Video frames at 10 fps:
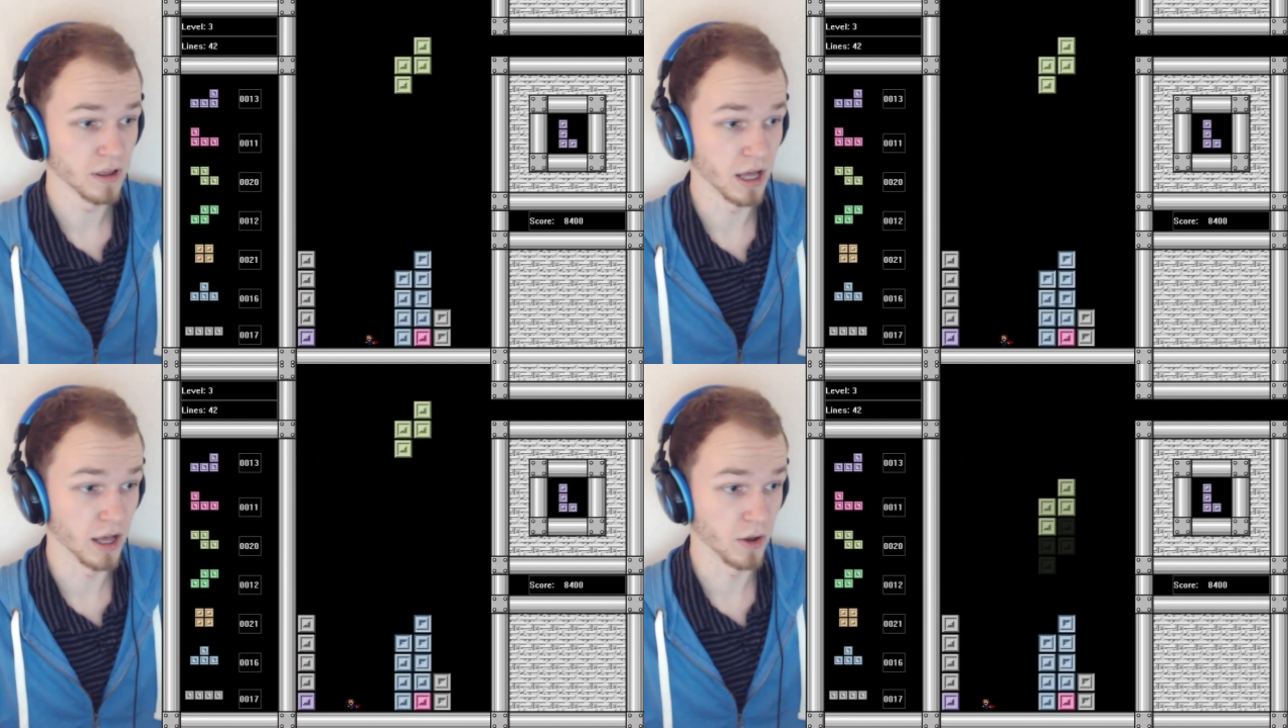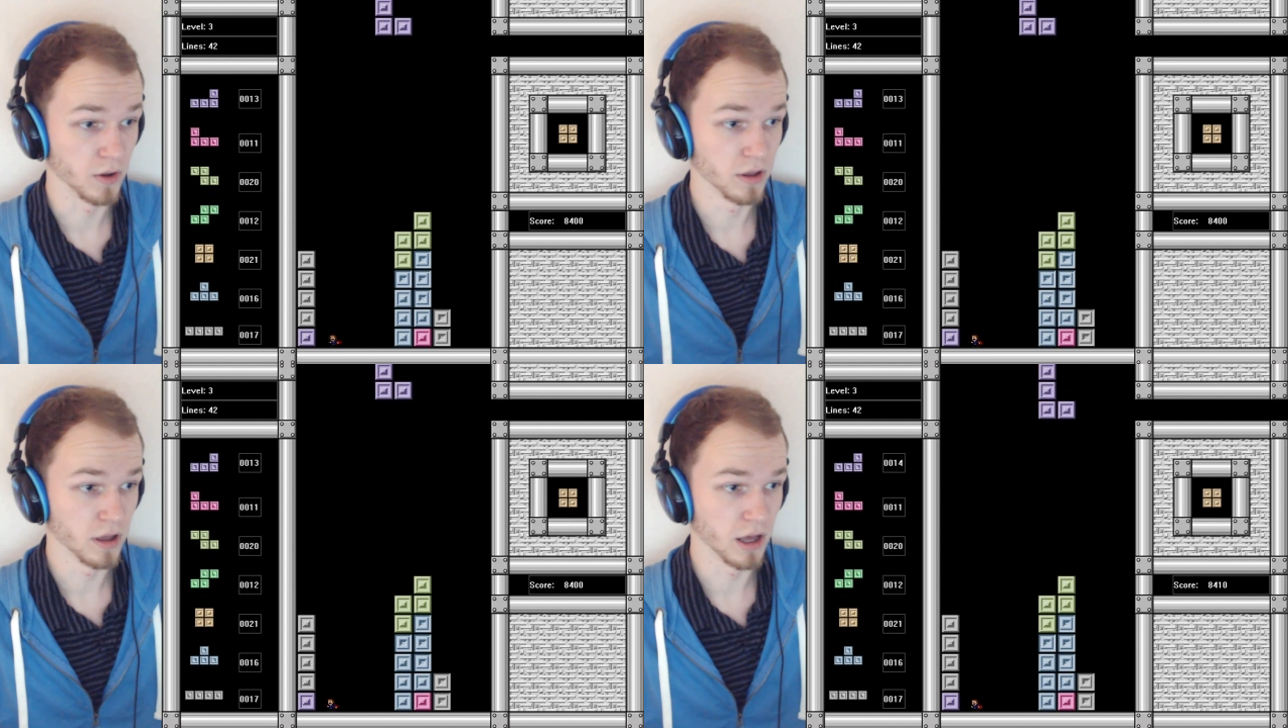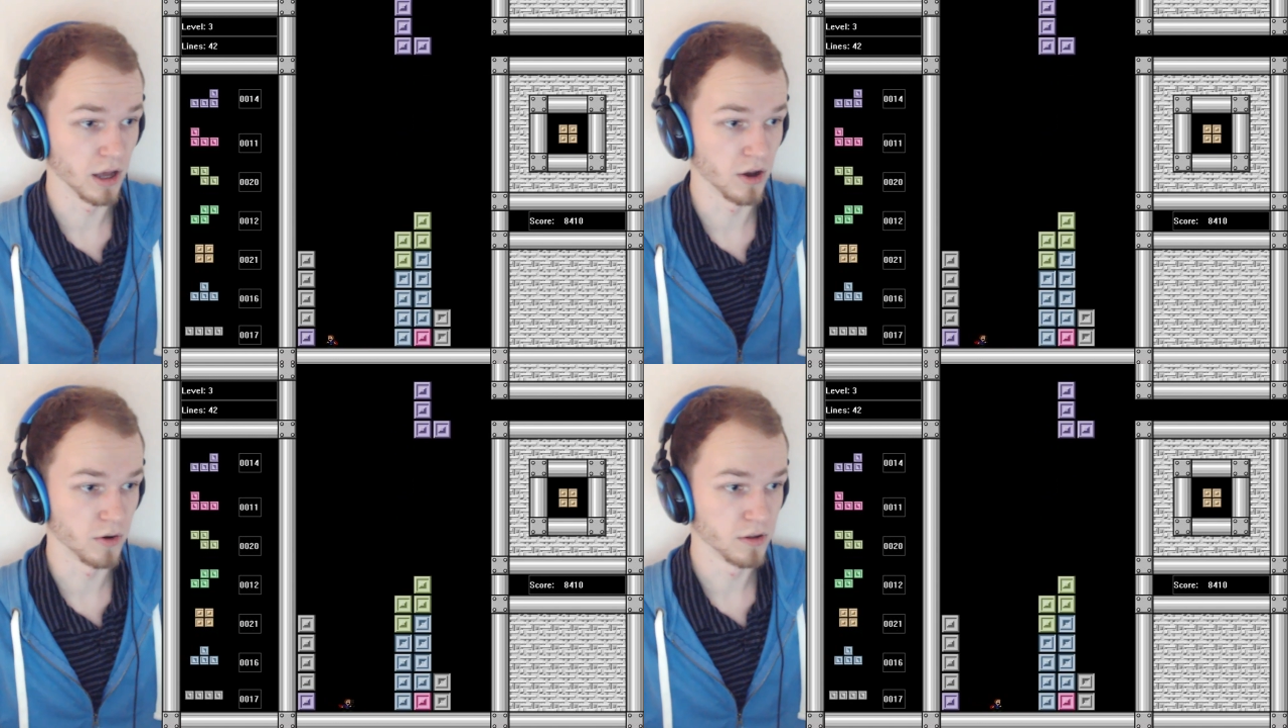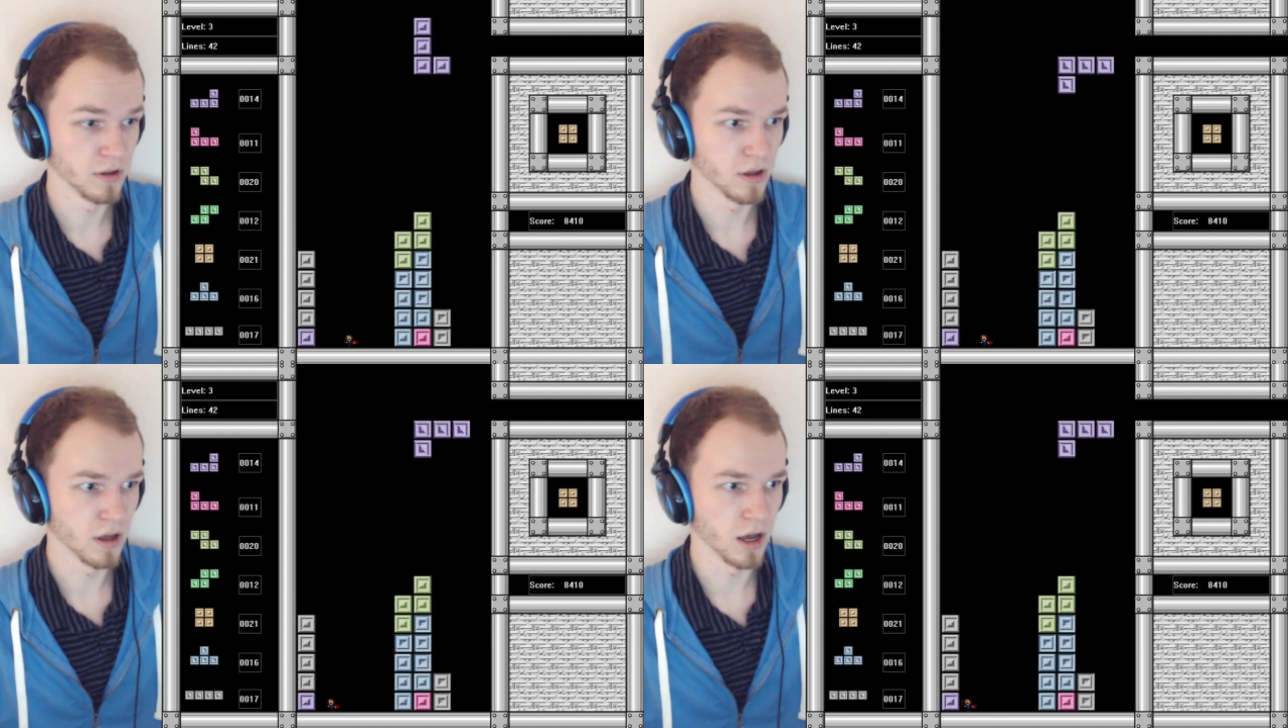Uh-oh.
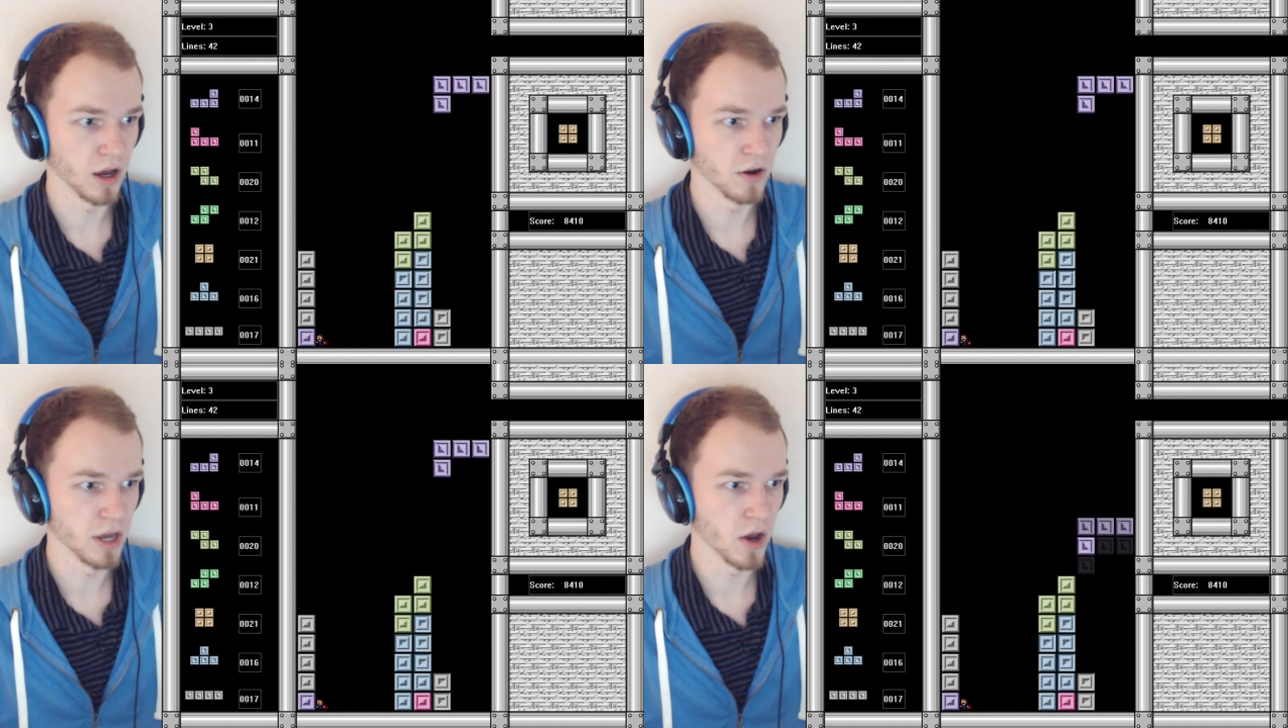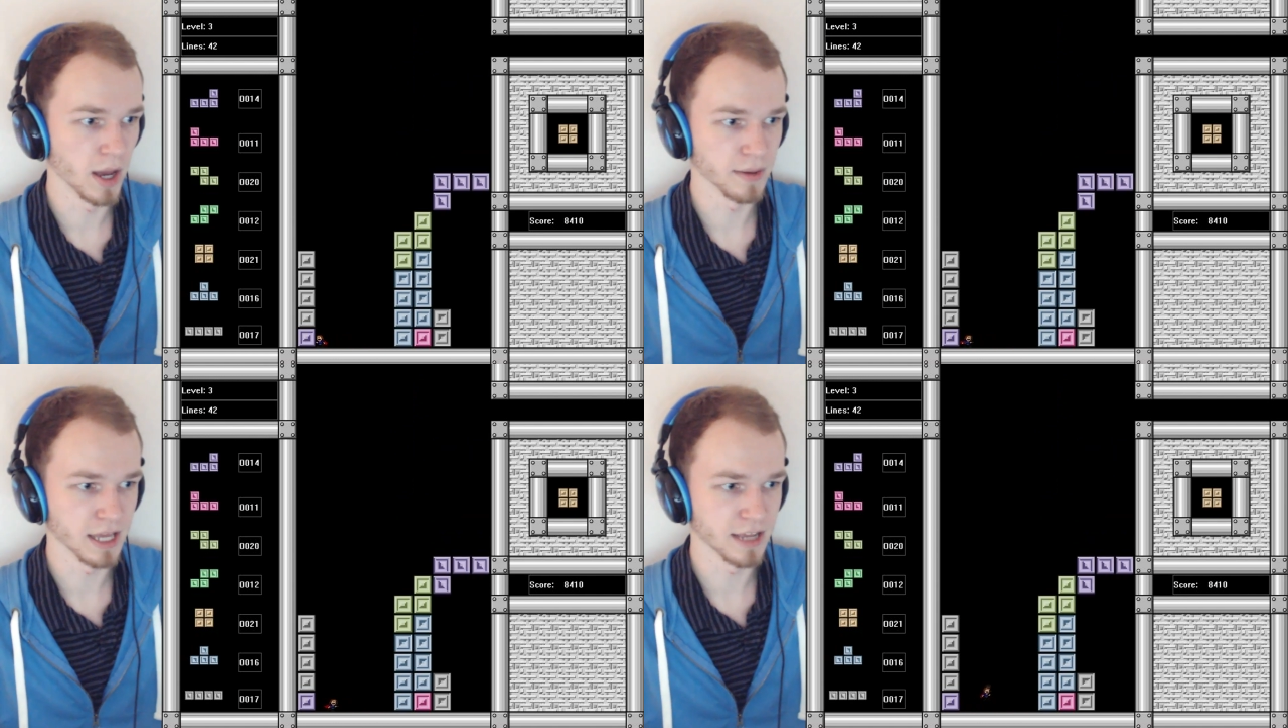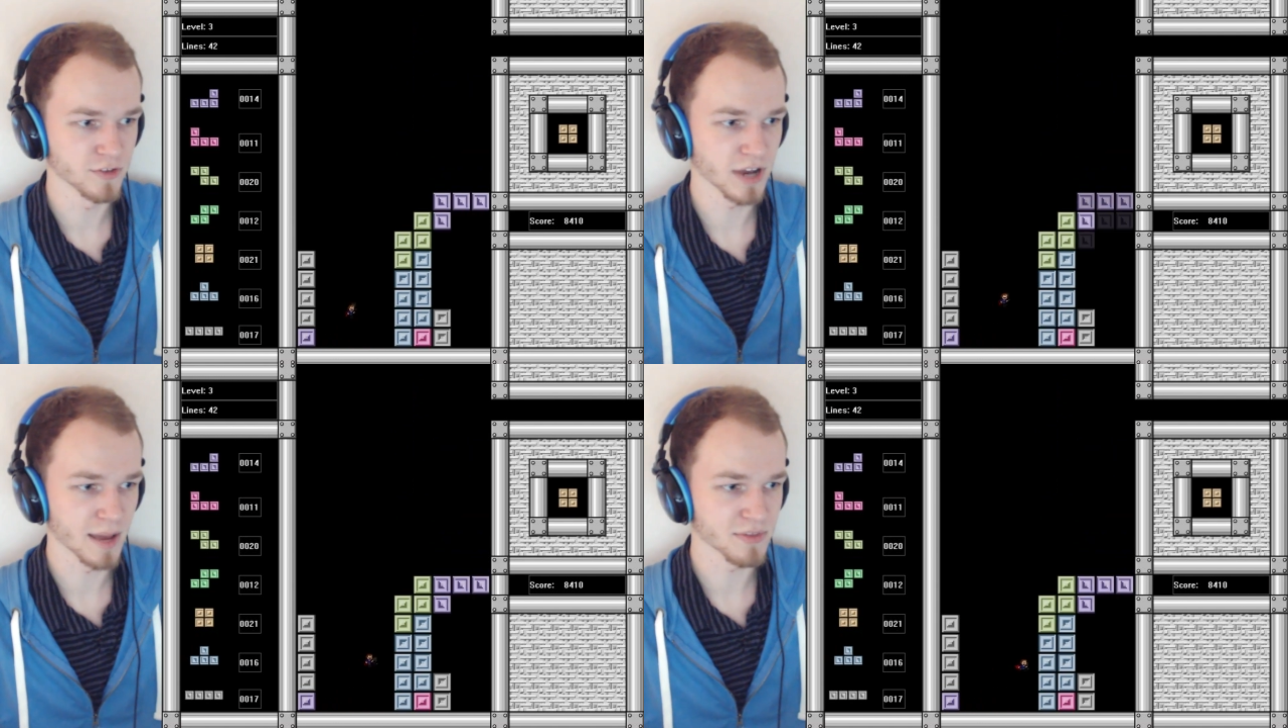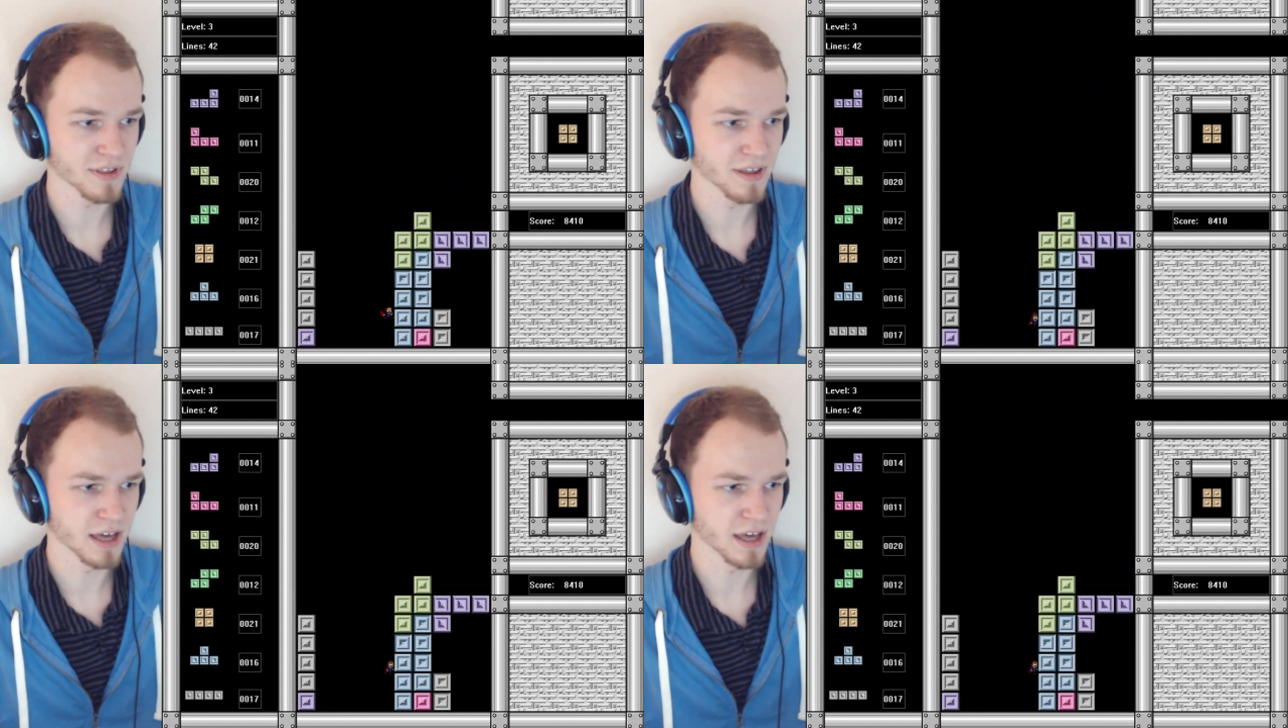Oh. Oh no, I'm getting trapped.